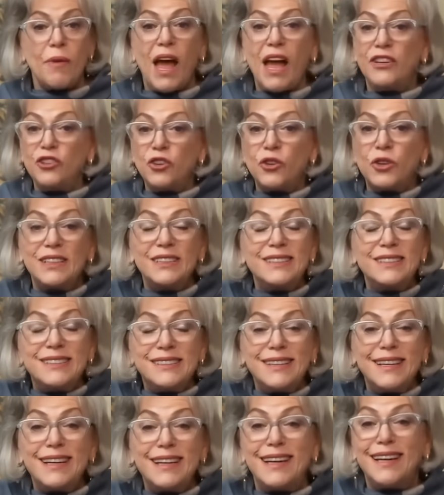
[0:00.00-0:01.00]
And you can
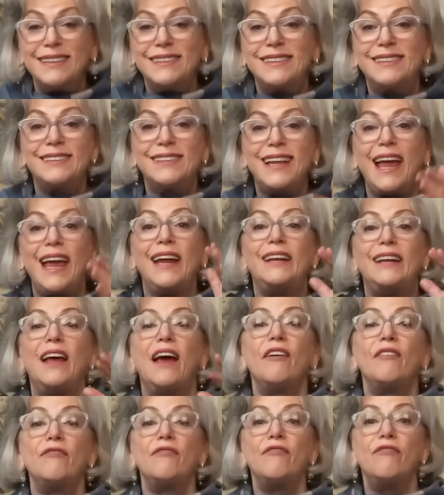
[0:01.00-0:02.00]
see it stayed
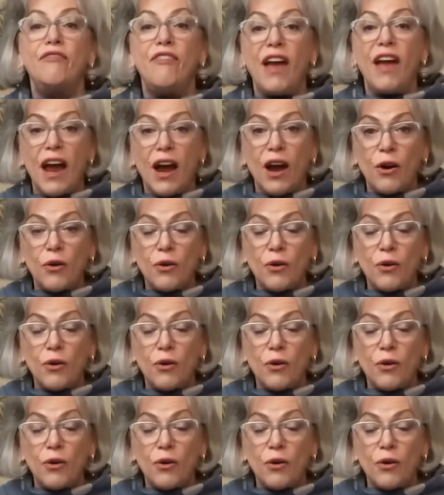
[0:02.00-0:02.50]
very